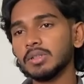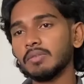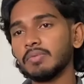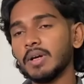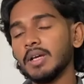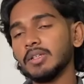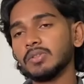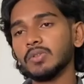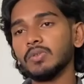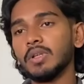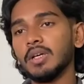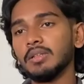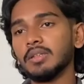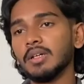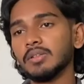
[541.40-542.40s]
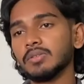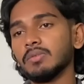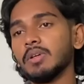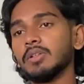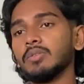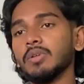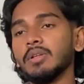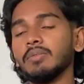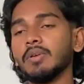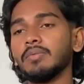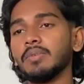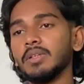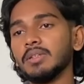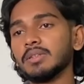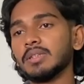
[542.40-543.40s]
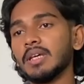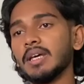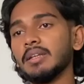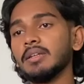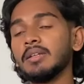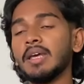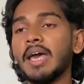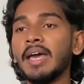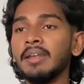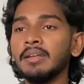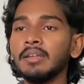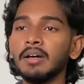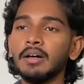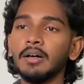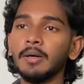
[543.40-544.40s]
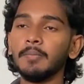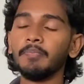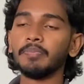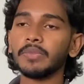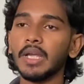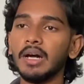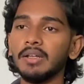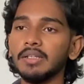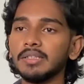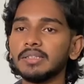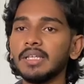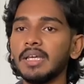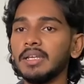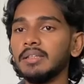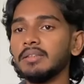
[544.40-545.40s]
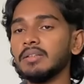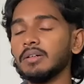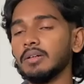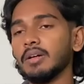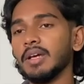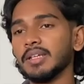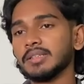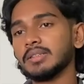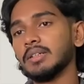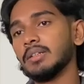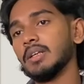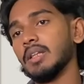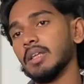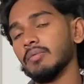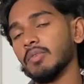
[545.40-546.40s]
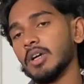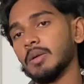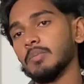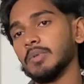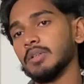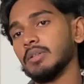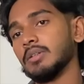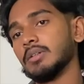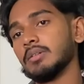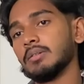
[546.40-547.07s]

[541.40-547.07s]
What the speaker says: of ISO 9001 2015 standard and understanding the external environment?